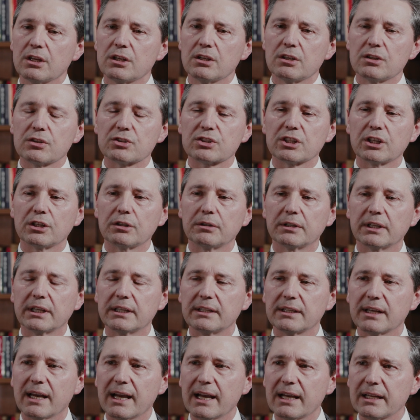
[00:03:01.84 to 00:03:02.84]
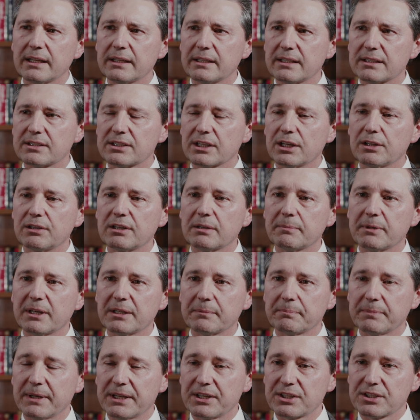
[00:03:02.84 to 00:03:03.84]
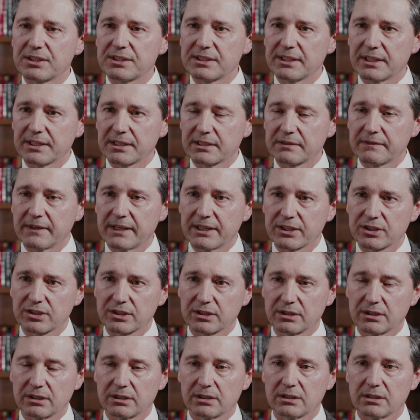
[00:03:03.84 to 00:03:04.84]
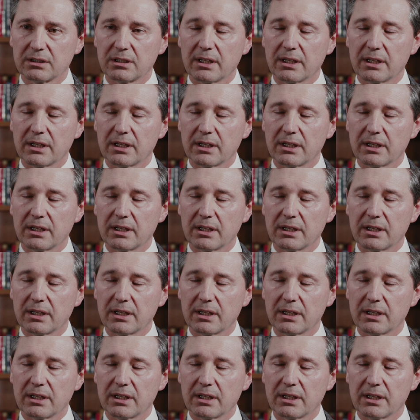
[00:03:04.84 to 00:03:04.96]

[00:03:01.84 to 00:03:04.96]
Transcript: So in Ireland, it's only about patient satisfaction.